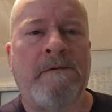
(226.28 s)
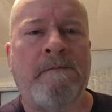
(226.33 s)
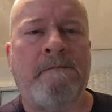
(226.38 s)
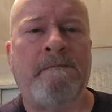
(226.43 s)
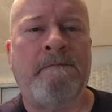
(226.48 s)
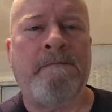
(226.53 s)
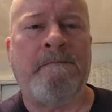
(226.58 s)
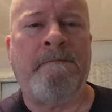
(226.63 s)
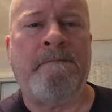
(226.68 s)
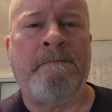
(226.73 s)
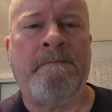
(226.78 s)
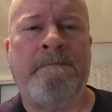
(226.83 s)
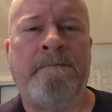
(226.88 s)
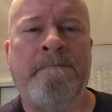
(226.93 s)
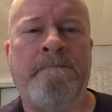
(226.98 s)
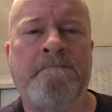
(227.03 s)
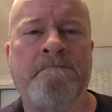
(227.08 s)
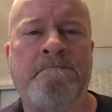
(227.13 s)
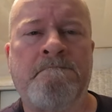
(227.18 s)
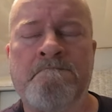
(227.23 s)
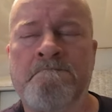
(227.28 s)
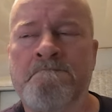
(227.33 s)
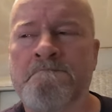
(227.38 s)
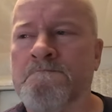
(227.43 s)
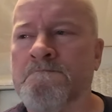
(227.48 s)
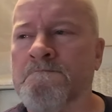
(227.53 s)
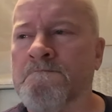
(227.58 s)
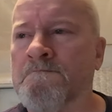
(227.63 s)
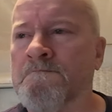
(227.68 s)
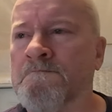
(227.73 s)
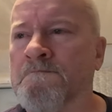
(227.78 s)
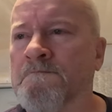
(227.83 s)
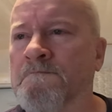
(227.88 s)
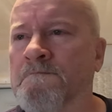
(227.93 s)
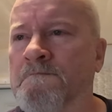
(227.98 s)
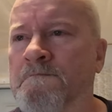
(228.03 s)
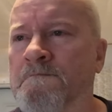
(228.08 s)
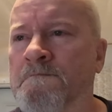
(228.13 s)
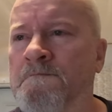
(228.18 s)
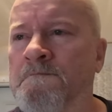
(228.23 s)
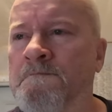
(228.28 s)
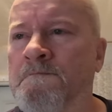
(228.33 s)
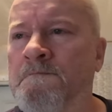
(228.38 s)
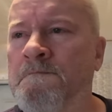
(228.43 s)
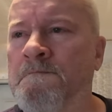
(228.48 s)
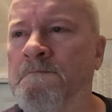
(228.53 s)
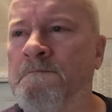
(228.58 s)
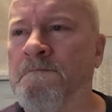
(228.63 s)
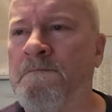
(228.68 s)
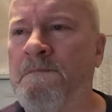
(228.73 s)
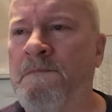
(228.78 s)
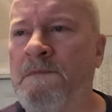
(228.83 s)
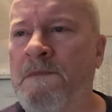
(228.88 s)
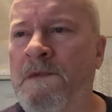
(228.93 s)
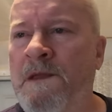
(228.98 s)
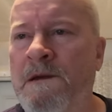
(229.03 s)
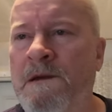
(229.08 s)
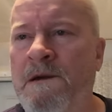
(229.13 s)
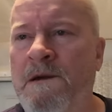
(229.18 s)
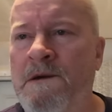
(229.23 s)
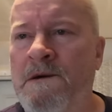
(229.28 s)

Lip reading: [no speech]